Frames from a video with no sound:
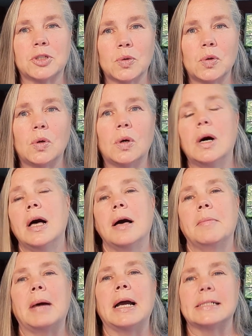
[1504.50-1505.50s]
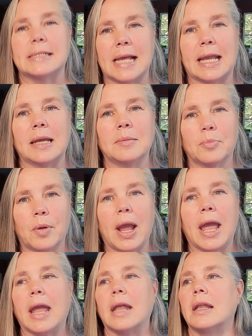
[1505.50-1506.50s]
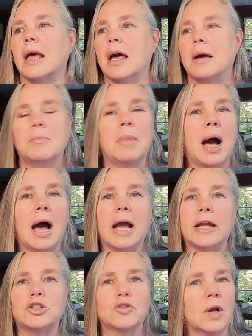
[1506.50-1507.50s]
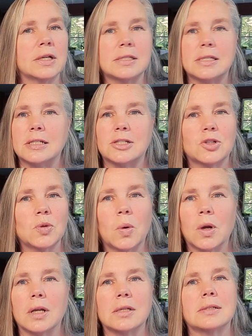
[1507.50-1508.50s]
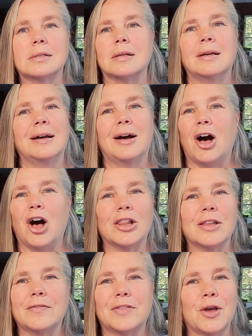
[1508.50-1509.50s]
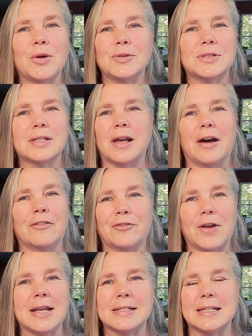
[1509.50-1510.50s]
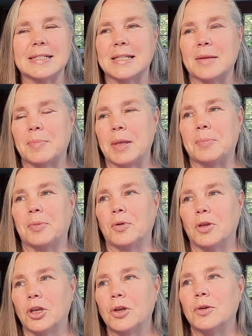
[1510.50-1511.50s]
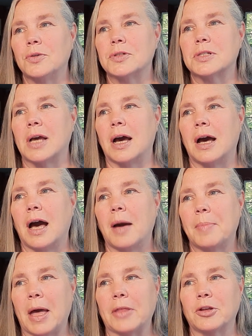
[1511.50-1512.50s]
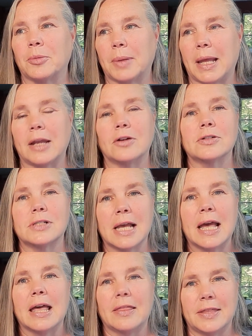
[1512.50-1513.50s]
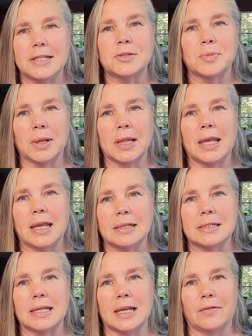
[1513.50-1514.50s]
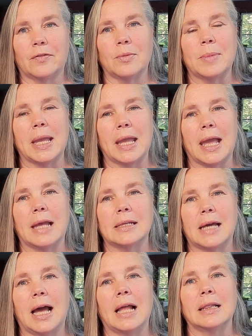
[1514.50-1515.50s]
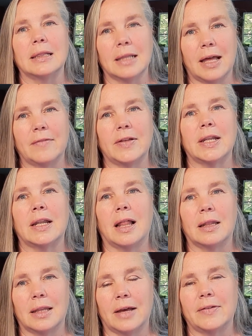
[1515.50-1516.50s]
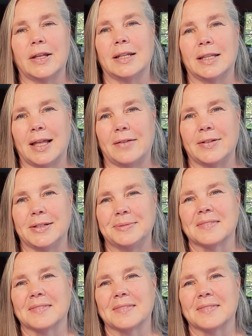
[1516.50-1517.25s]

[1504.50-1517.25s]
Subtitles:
tool, my second brain, my trusted source, all of those phrases that people use about their planners. This really is it for me, and I love it, love it, love it.